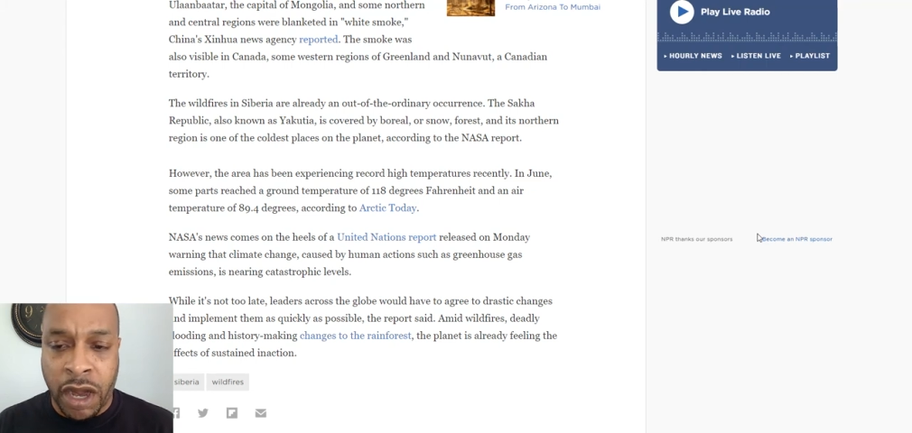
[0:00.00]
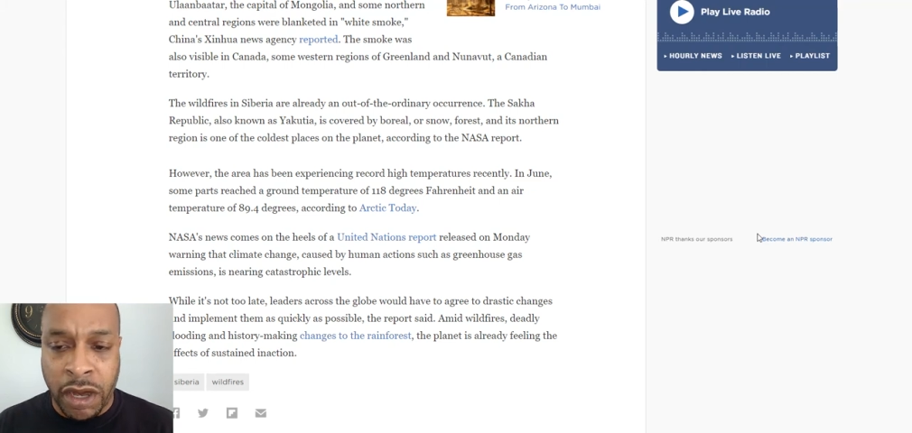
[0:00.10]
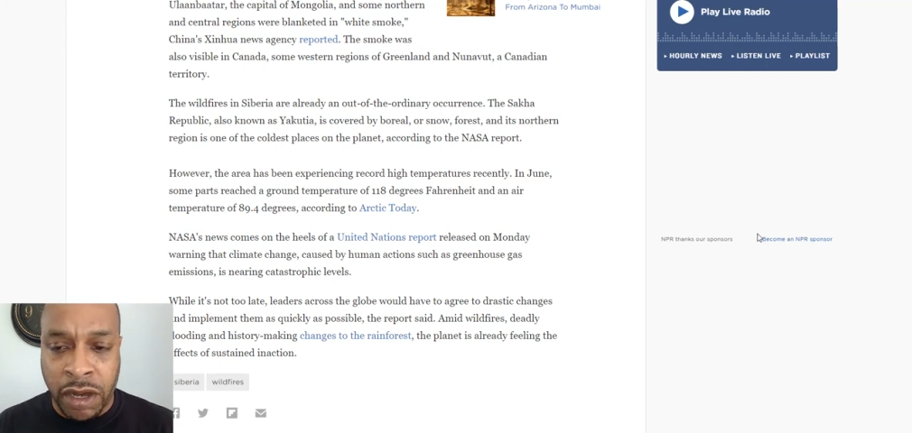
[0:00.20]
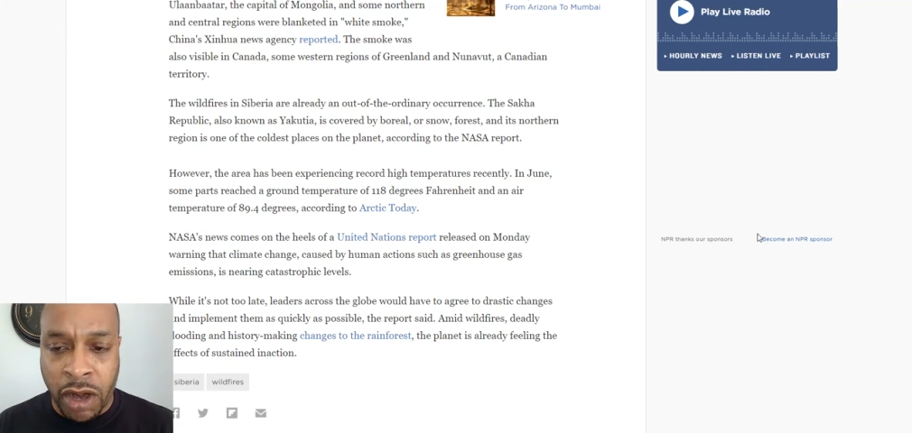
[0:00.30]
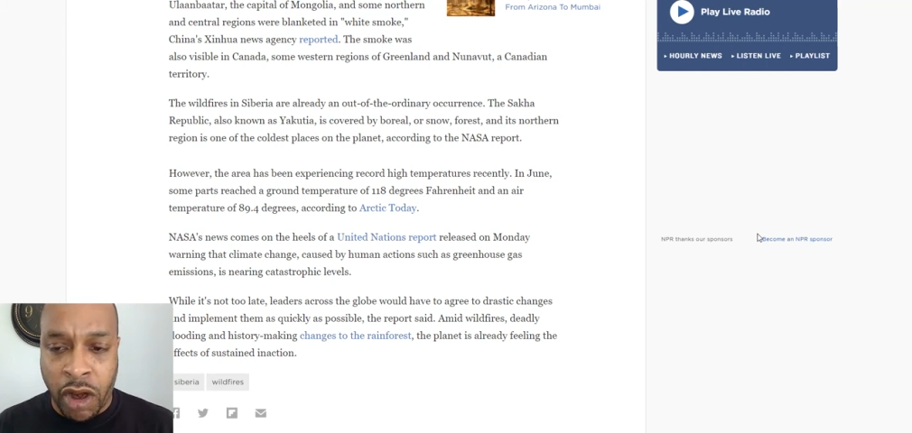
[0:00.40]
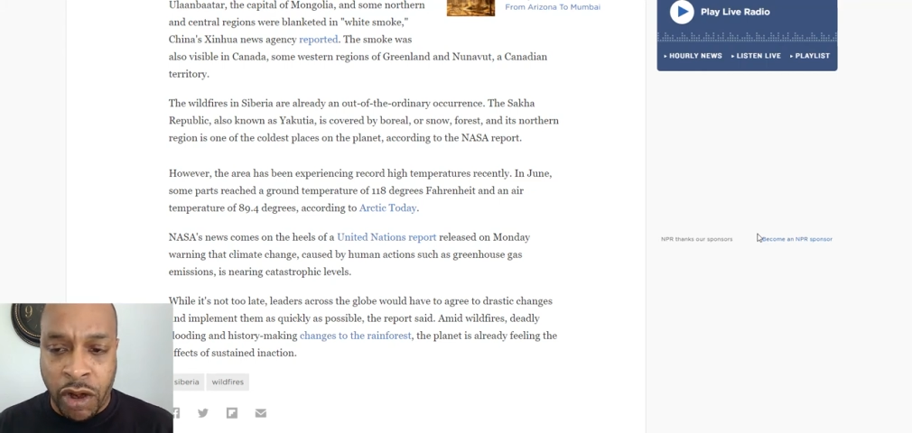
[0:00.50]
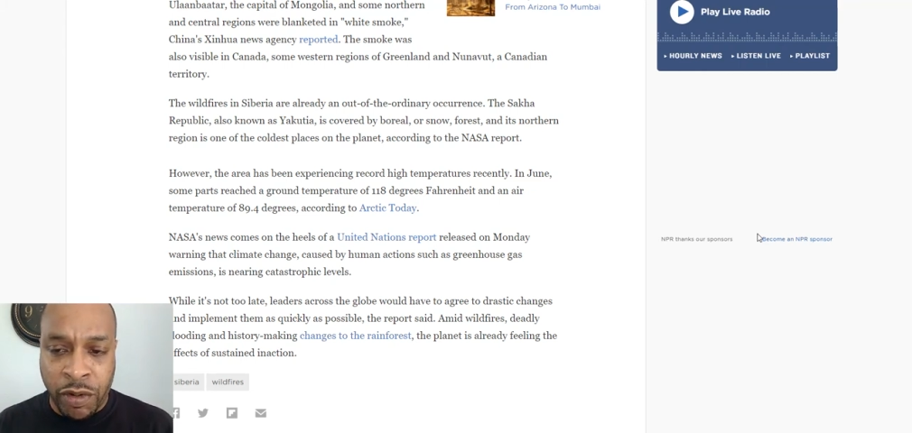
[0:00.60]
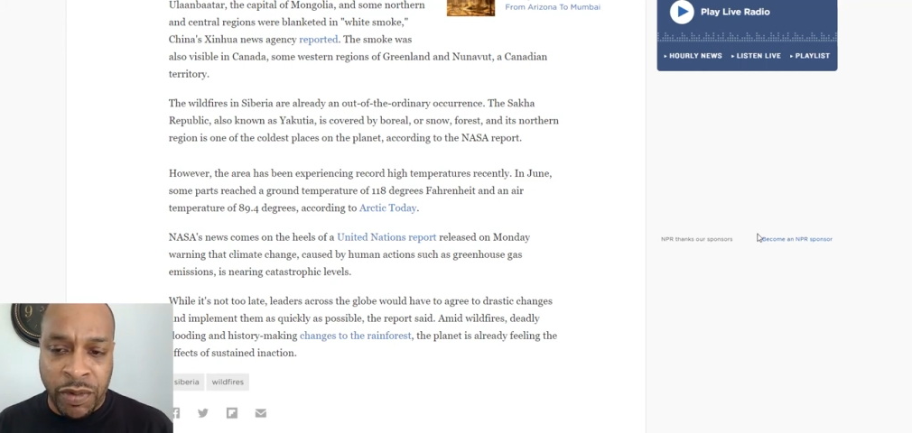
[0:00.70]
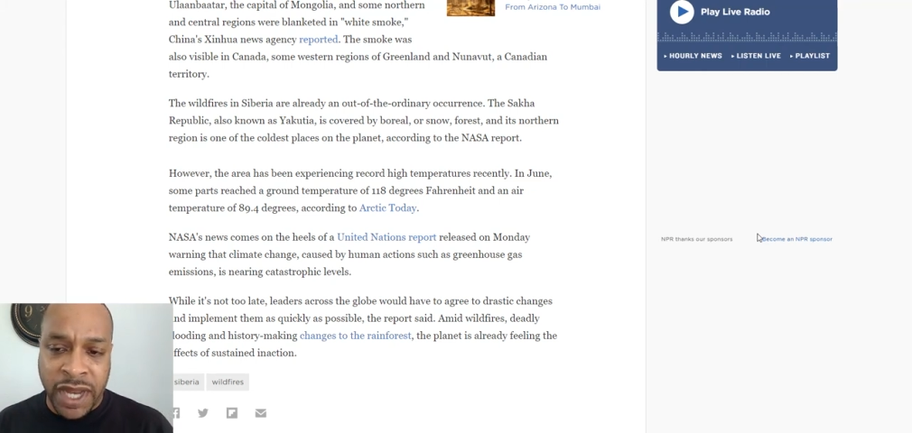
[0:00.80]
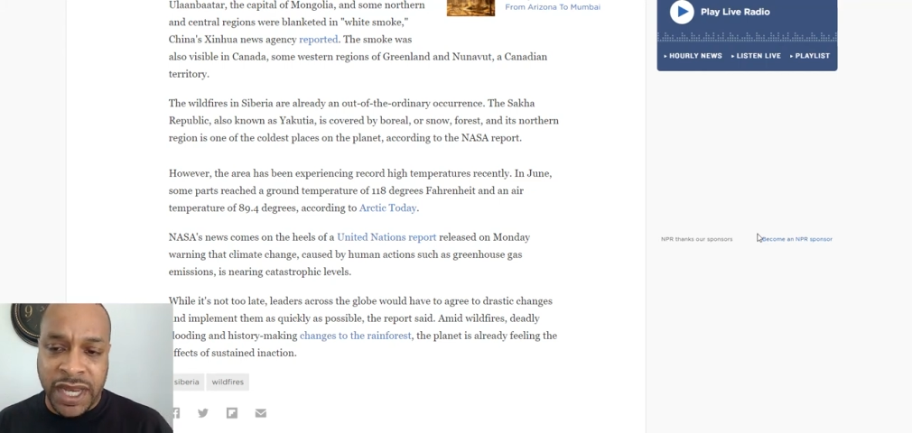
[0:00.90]
are
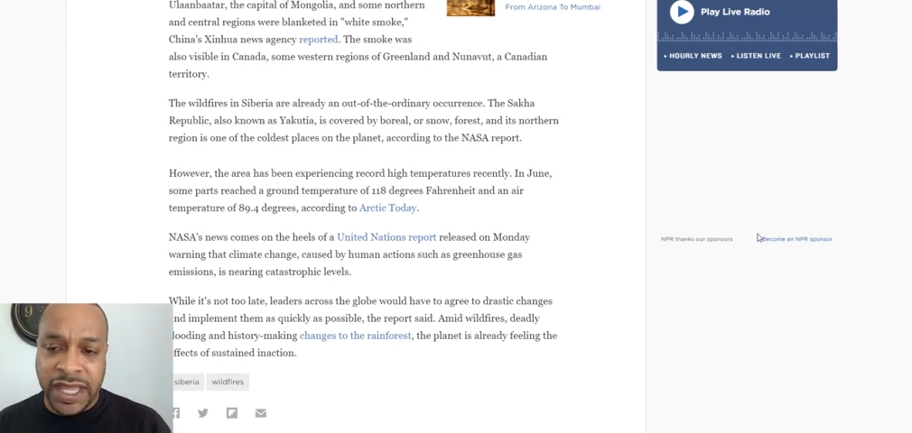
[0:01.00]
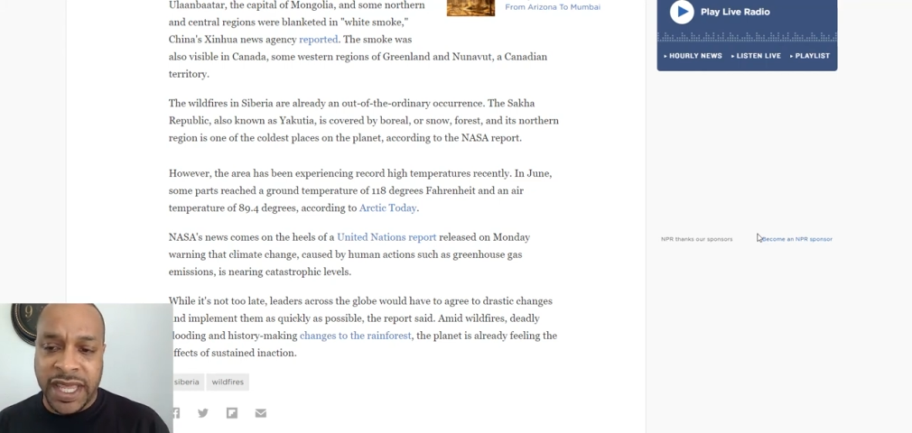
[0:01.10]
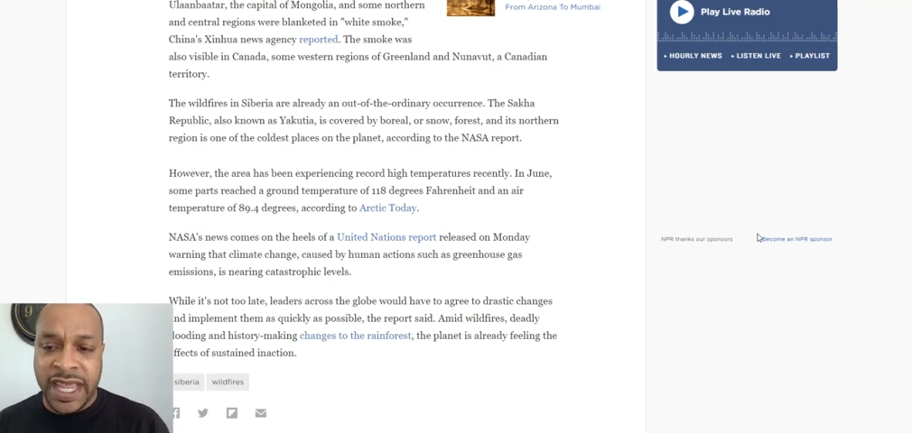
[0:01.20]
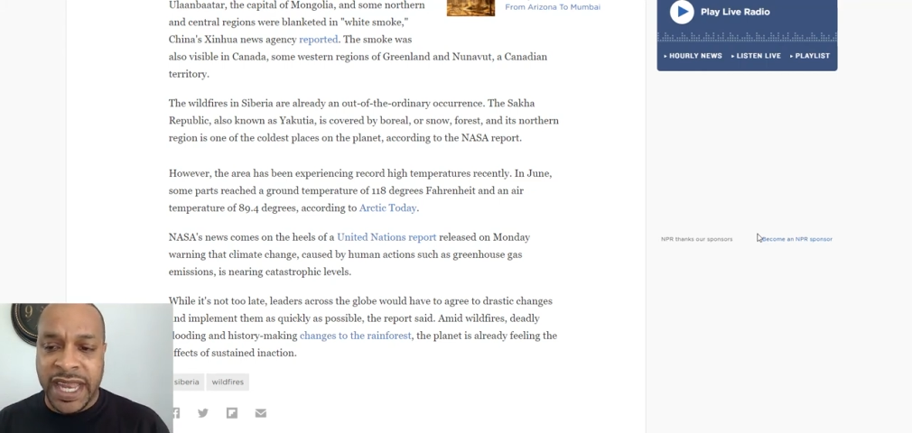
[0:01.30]
already